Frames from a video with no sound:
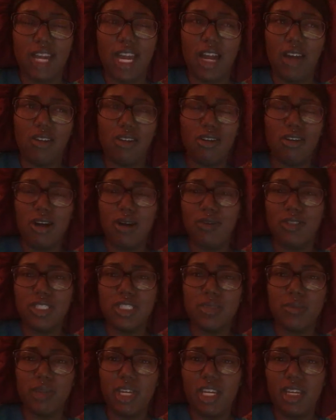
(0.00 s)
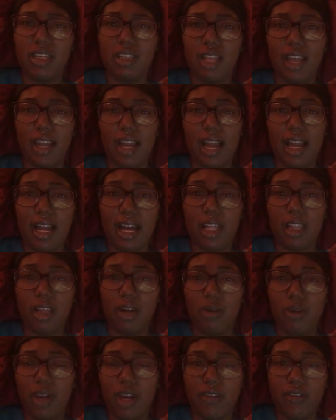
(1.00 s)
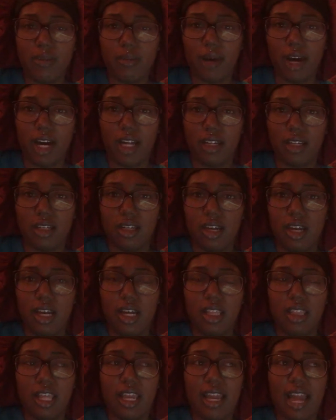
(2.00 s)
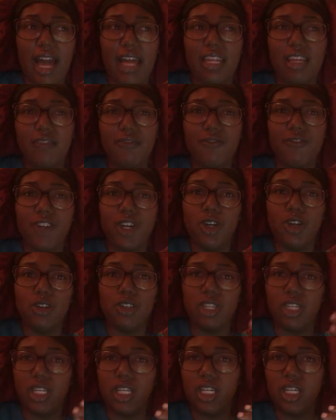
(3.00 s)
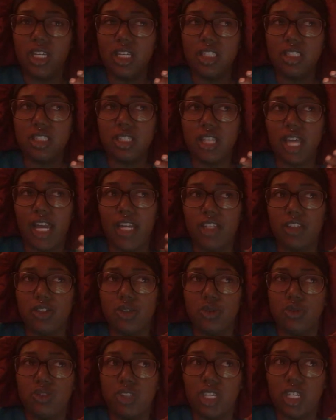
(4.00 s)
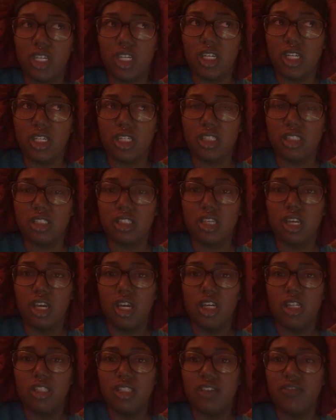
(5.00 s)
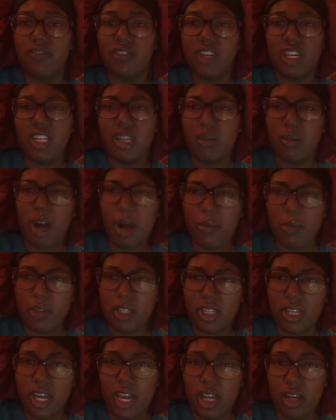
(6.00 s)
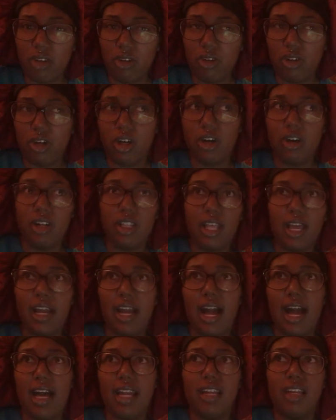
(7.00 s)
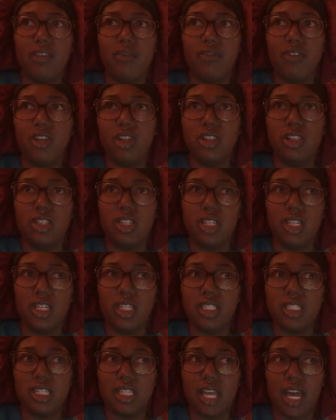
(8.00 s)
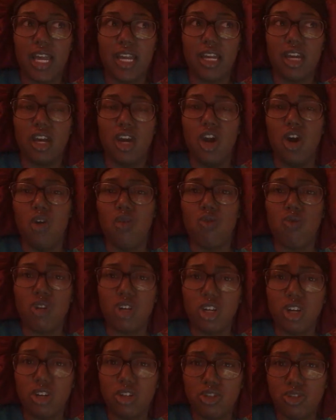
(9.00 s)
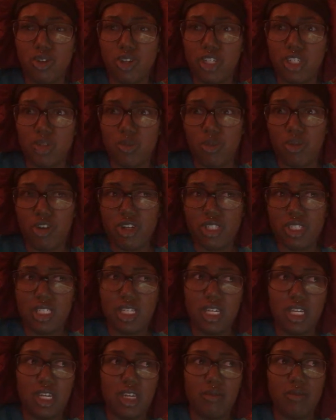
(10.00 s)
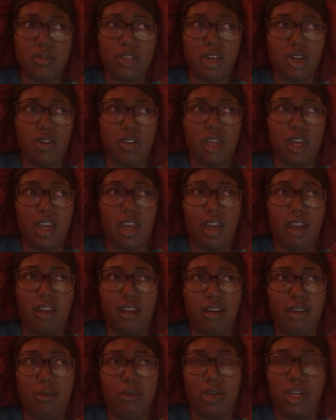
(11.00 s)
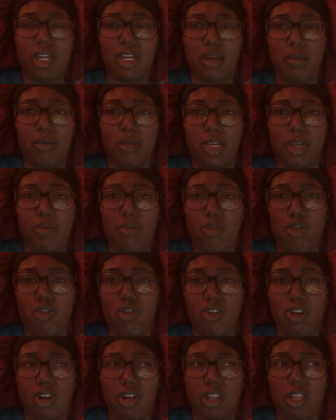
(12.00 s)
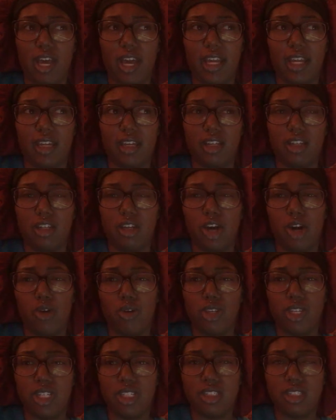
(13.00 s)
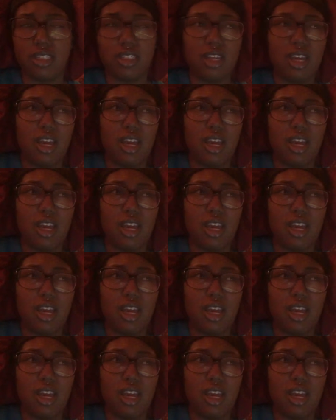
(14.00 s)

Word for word: I don't know. I was just me. Like I got along with everybody. Like I didn't feel the need to like do things to fit in the popular category or like I didn't feel the need to like want to go join a sports team so that it would get me more like notice.